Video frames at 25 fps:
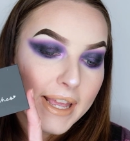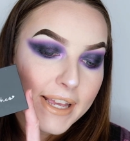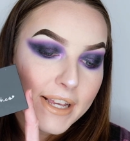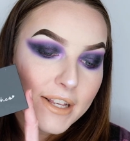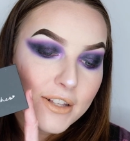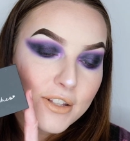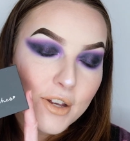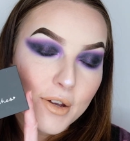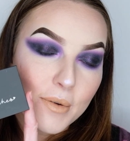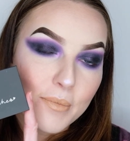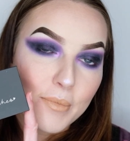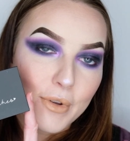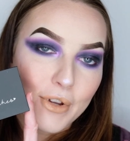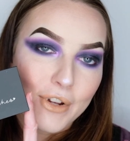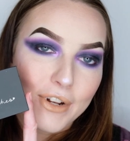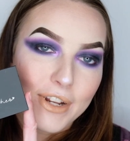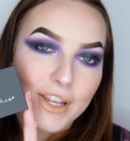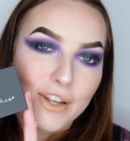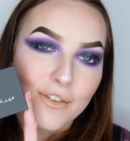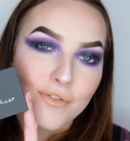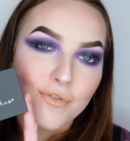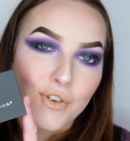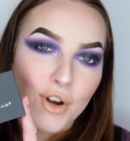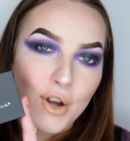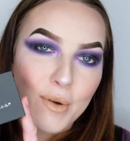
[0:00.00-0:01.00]
XO
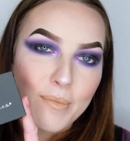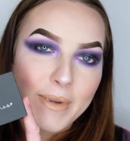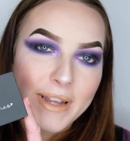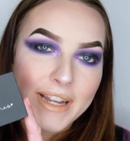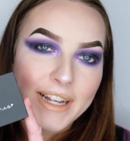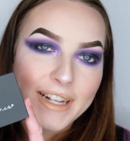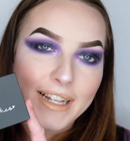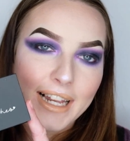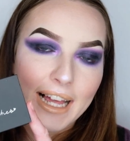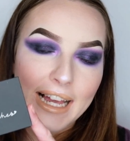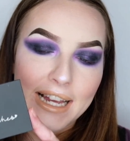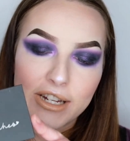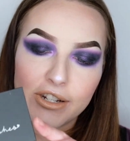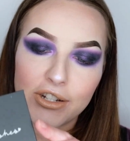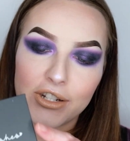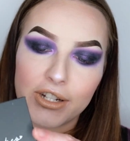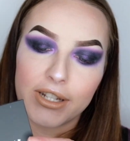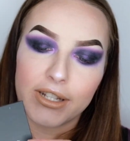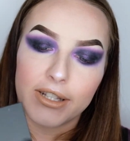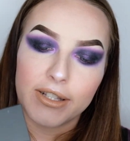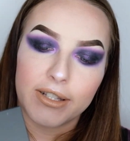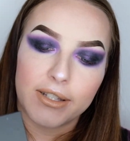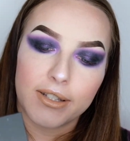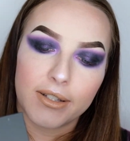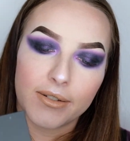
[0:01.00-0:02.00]
Beauty Faux Mink
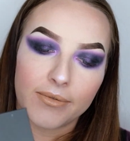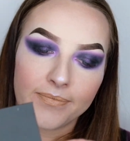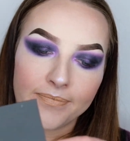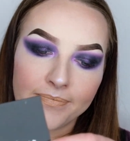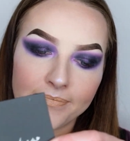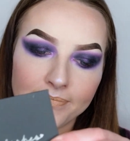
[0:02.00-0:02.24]
lashes.